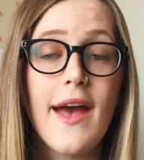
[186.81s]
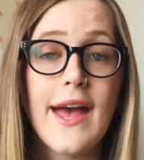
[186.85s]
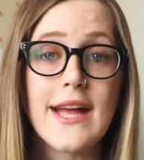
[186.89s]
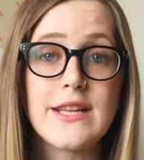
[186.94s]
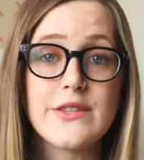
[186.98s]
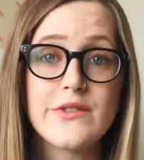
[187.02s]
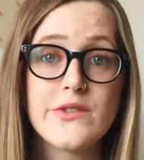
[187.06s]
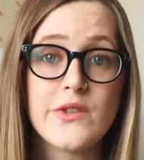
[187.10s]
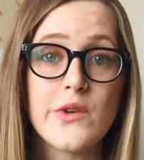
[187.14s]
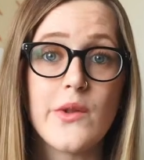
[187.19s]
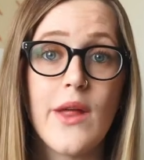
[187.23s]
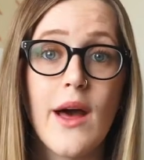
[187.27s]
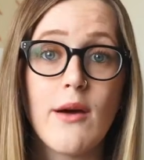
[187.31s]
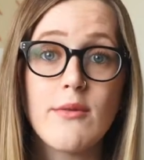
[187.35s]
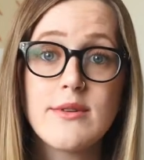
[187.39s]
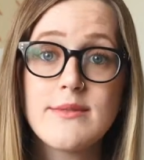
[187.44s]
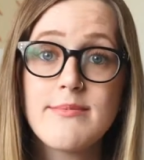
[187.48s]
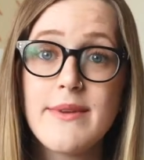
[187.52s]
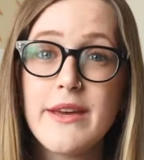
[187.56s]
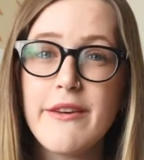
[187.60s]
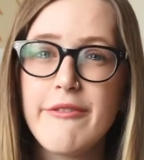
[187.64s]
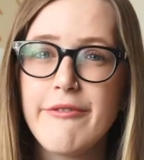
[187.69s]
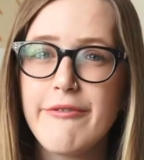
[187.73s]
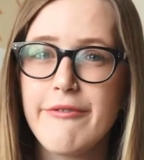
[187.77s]
And so that
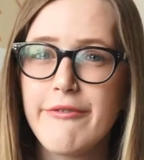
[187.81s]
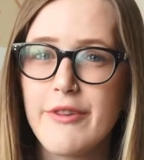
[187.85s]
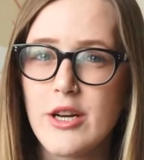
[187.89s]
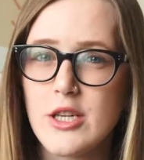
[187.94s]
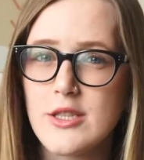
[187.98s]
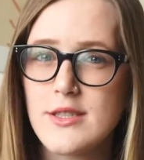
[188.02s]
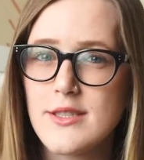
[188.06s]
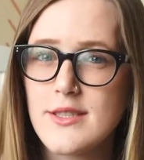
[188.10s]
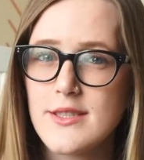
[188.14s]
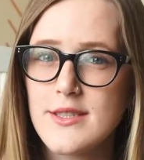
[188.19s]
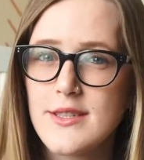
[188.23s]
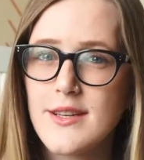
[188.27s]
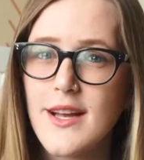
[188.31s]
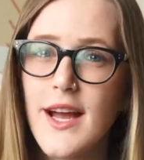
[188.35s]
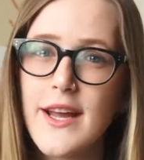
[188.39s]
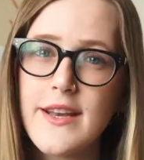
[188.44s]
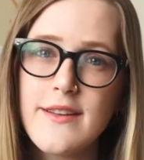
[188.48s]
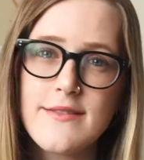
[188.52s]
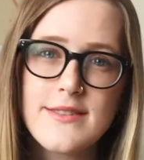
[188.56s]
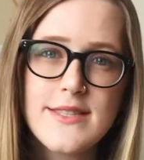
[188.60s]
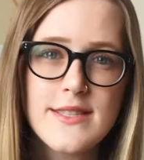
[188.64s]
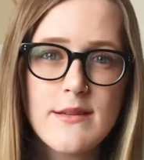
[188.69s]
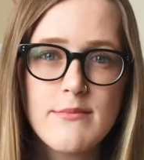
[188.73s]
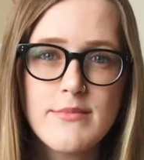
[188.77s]
was my first
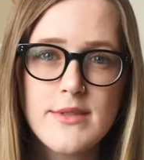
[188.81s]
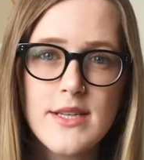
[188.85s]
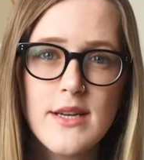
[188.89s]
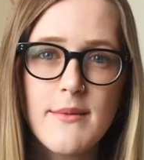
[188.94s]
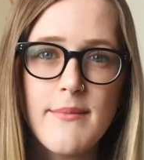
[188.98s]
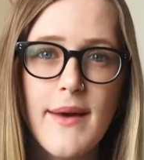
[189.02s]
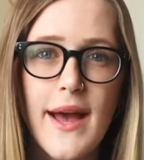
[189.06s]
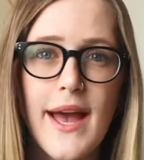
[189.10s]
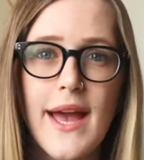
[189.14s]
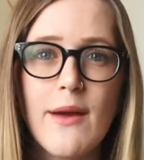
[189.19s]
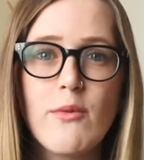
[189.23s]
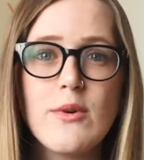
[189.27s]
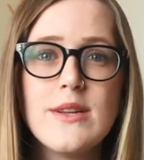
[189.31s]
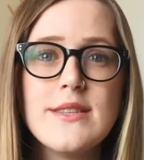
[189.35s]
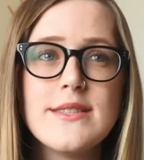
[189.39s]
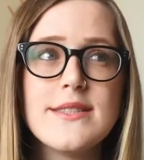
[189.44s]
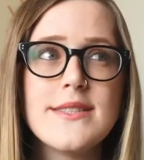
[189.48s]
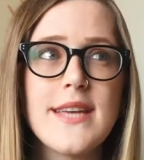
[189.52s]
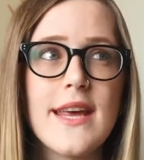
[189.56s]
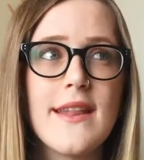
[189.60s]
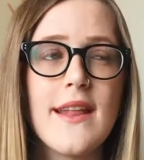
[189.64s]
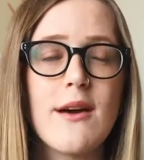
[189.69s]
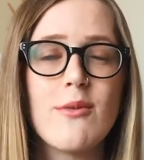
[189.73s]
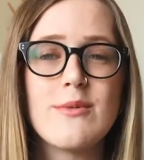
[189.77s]
kind of symptom. I wouldn't
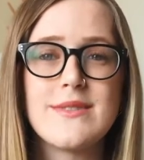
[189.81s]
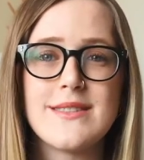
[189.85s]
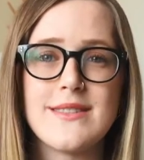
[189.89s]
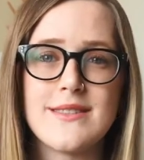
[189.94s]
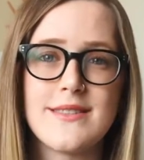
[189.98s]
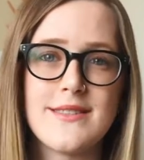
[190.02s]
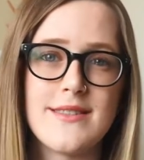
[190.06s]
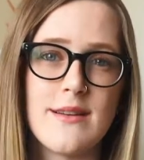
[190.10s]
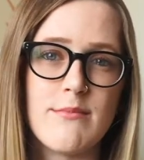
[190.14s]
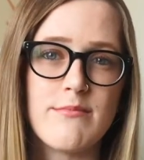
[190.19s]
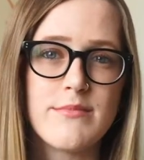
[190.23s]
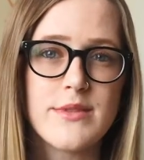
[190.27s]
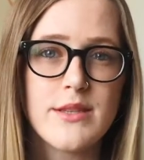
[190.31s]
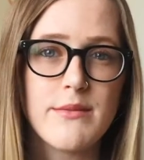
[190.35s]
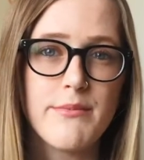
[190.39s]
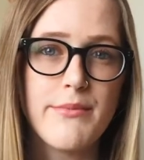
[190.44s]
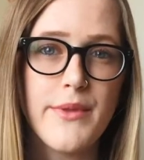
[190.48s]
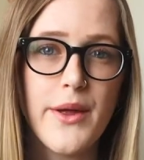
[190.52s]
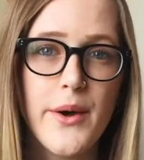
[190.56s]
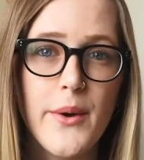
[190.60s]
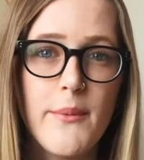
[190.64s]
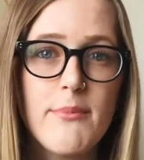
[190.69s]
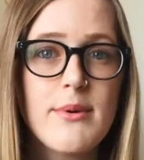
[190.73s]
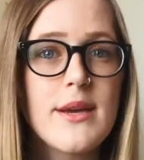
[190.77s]
say that was a
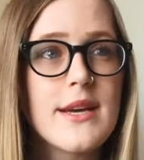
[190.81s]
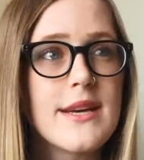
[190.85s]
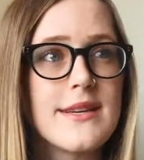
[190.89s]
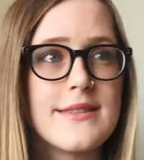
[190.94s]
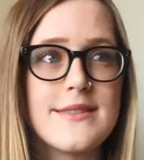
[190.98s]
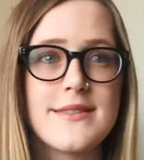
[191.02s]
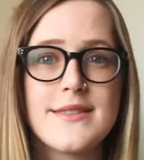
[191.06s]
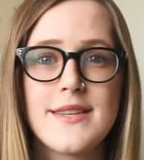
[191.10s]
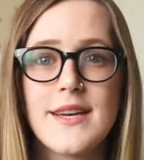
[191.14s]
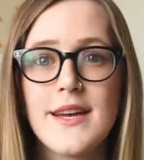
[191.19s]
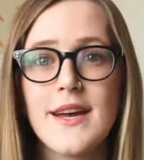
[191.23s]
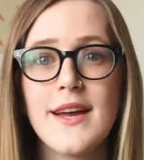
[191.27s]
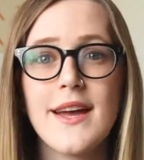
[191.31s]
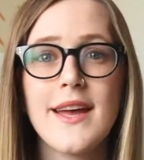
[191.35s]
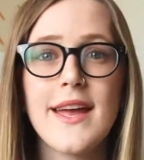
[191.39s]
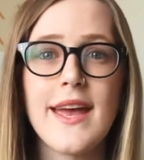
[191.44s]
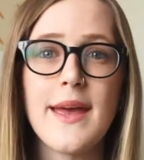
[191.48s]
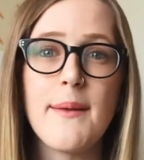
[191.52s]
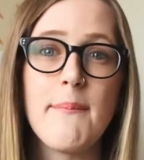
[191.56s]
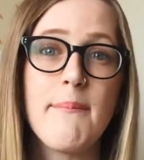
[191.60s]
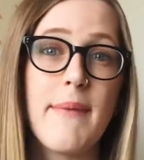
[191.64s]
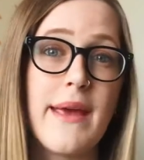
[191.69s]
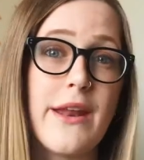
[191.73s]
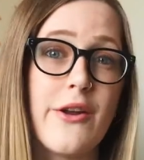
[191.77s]
symptom though, because
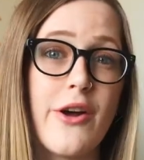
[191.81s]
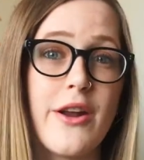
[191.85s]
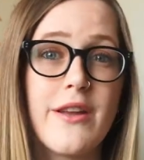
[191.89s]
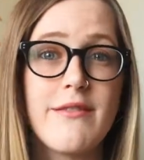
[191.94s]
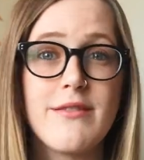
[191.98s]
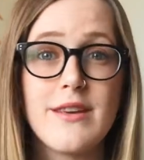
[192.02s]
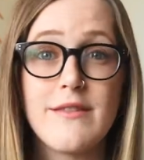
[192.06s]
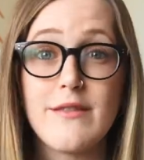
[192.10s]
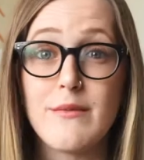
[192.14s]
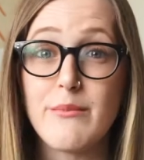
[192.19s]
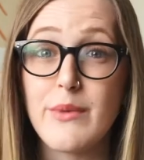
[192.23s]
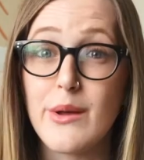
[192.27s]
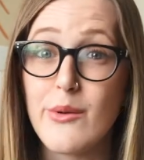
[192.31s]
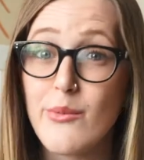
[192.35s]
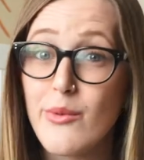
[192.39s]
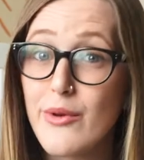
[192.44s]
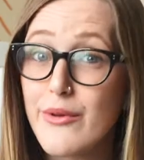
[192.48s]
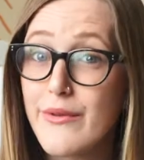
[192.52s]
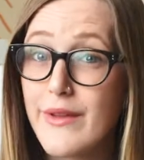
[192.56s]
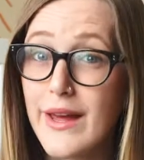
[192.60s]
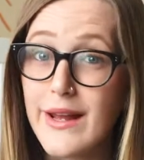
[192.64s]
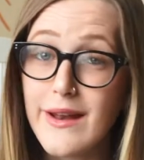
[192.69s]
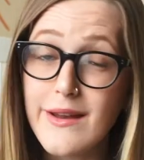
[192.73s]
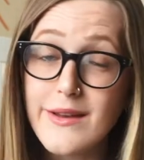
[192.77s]
it may not have even been
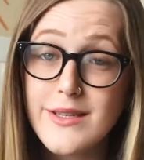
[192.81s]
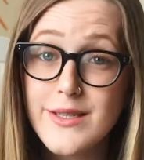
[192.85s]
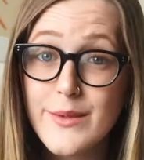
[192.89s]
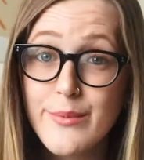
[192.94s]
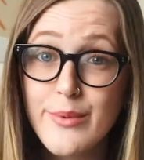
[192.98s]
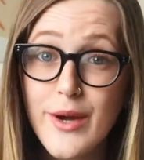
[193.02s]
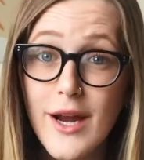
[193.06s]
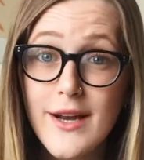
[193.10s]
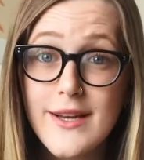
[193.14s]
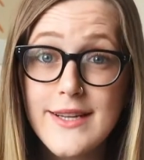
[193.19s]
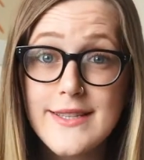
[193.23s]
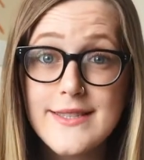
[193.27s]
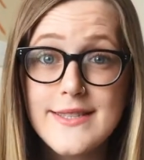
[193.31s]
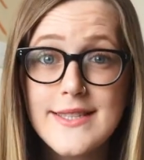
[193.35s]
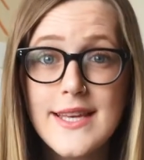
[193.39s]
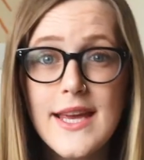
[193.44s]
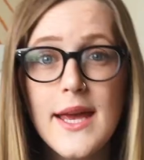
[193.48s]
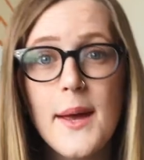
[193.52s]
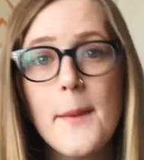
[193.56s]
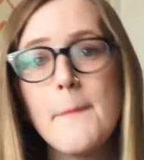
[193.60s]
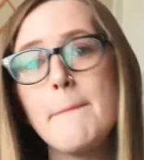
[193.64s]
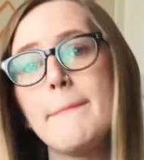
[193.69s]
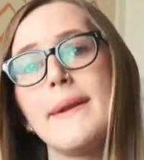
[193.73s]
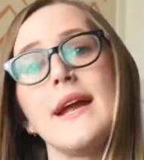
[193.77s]
related to
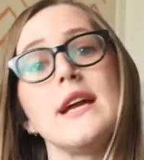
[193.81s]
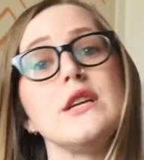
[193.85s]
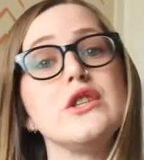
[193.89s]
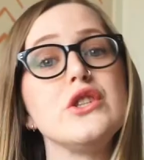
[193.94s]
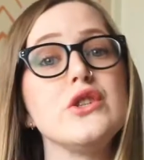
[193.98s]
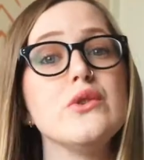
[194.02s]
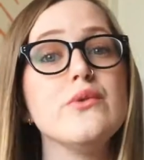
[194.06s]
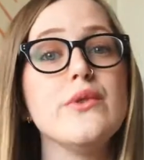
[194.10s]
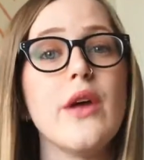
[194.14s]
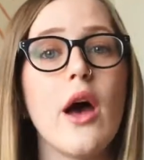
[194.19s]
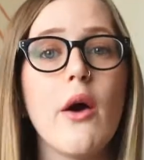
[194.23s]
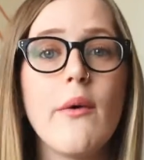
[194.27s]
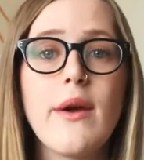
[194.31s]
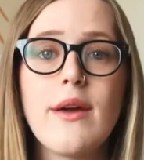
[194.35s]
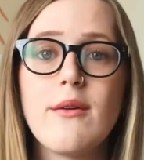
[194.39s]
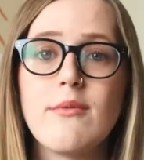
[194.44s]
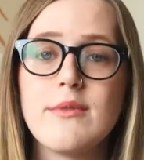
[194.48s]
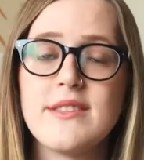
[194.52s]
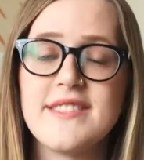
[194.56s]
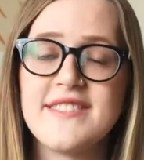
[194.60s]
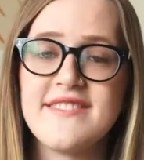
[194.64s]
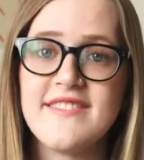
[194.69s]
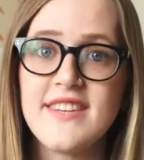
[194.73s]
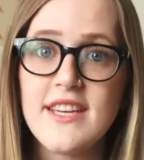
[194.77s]
pregnancy, but I do know
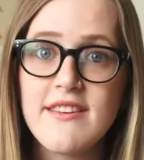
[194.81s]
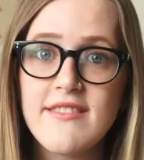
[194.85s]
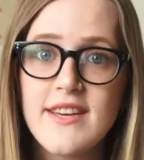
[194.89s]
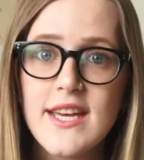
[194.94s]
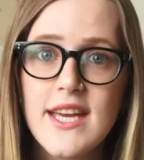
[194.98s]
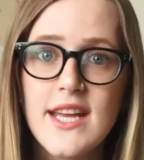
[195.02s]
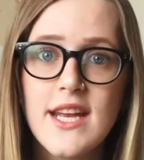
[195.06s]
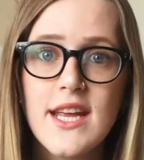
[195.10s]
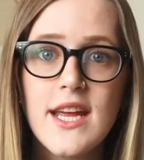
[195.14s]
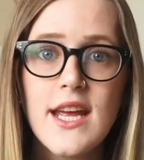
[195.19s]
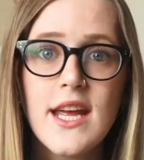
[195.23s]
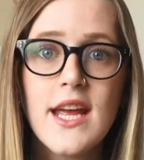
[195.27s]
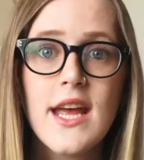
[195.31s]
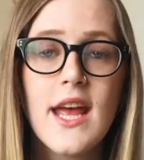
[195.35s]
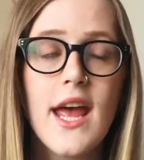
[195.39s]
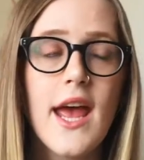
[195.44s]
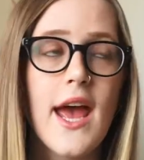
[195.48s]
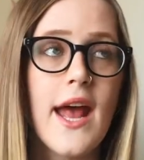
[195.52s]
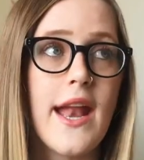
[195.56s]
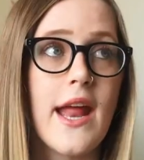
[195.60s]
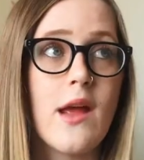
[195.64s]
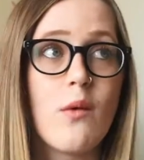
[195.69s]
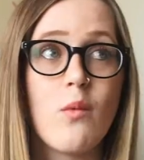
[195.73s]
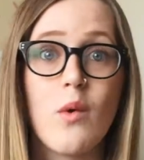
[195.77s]
it was vivid,
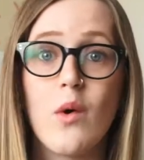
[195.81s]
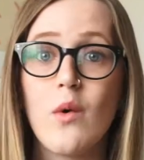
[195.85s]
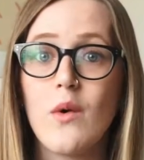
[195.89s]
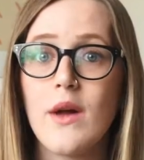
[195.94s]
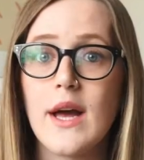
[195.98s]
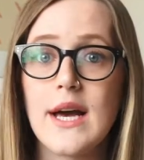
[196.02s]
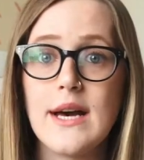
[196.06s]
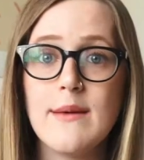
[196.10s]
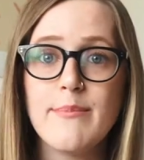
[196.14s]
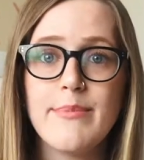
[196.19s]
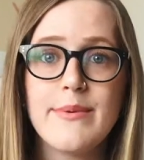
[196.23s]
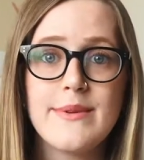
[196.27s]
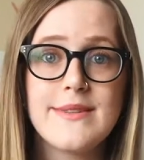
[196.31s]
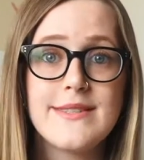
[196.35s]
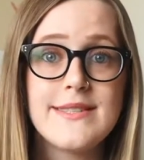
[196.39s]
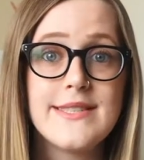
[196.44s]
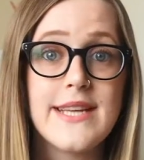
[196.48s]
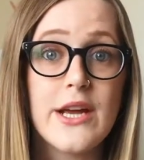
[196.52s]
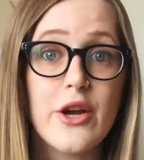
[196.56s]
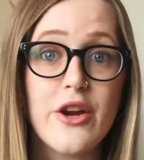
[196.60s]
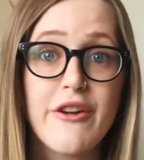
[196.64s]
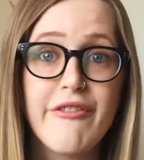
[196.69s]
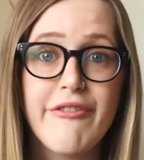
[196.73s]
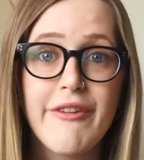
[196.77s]
and I woke up
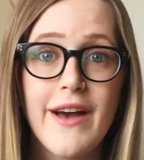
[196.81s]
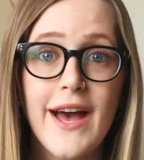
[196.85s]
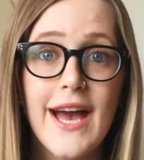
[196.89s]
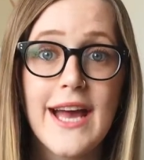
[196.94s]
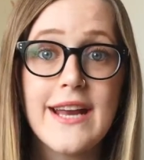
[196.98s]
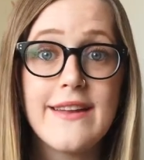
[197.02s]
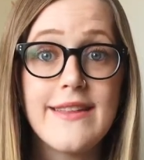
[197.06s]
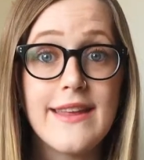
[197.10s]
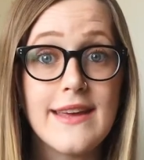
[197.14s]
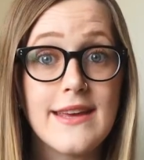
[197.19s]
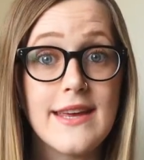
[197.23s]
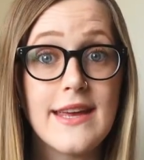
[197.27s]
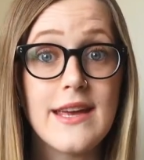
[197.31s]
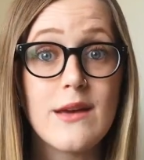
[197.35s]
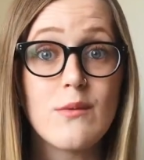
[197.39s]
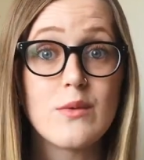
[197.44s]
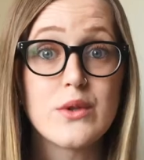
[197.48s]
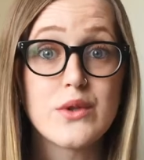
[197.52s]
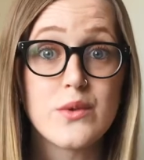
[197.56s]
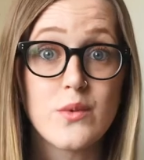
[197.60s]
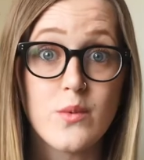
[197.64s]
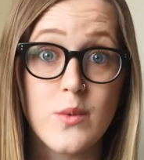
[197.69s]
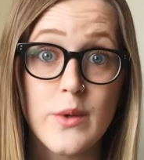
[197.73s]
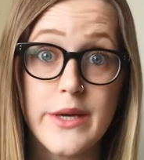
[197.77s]
terrified thinking it
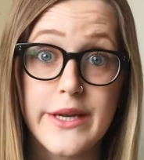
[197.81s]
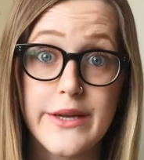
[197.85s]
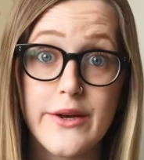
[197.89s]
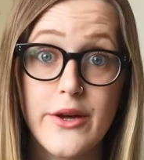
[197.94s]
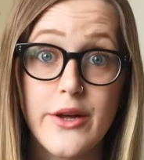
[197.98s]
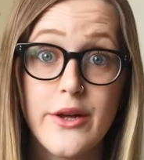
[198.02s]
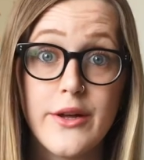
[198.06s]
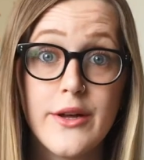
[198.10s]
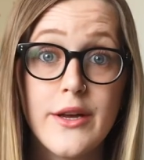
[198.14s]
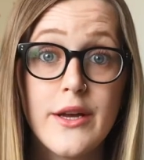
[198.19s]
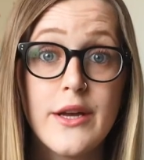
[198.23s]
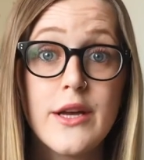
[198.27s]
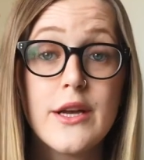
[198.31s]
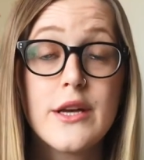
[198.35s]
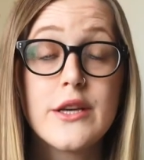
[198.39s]
was real.